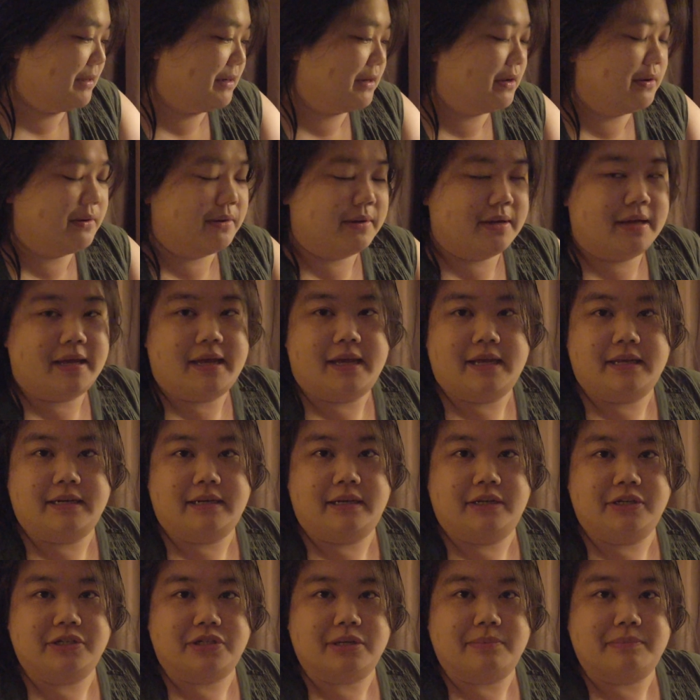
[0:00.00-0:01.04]
gonna go ahead
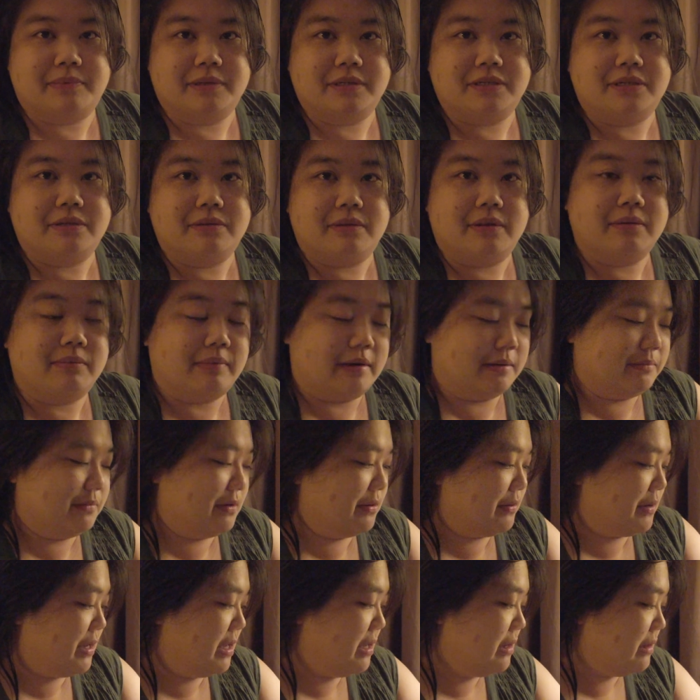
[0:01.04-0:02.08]
and jump into the
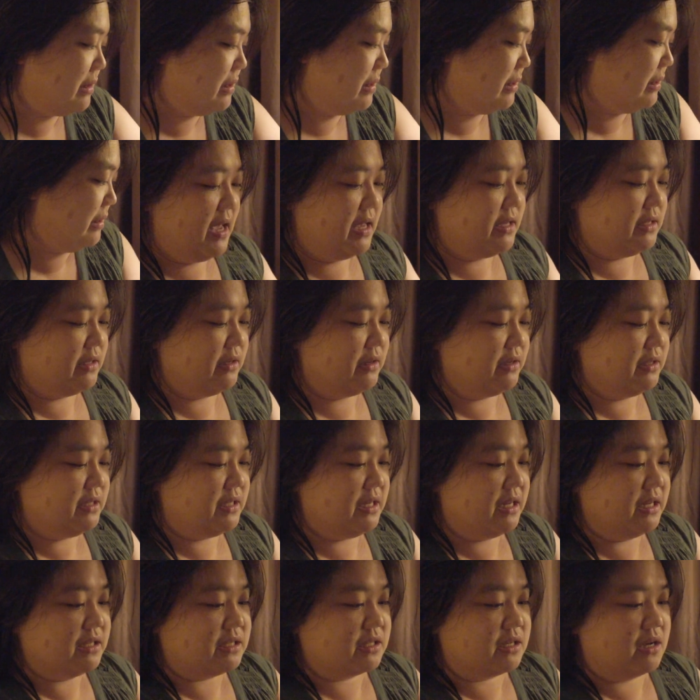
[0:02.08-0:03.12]
rainbow cake. As you can
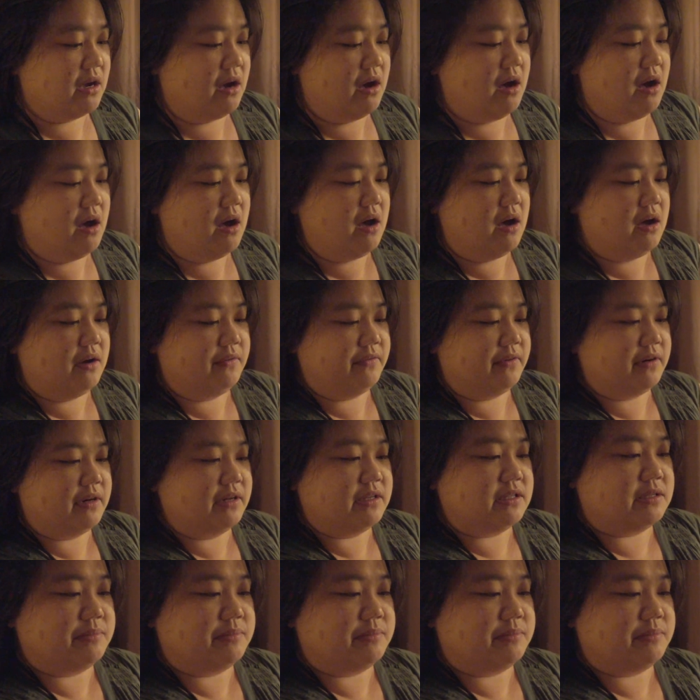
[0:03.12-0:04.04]
see, it's covered in